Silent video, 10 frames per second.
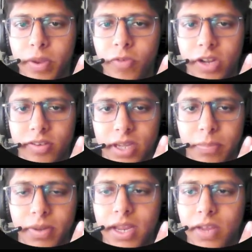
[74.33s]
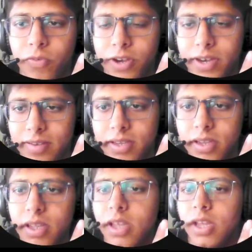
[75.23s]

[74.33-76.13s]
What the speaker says: for example F1 racing.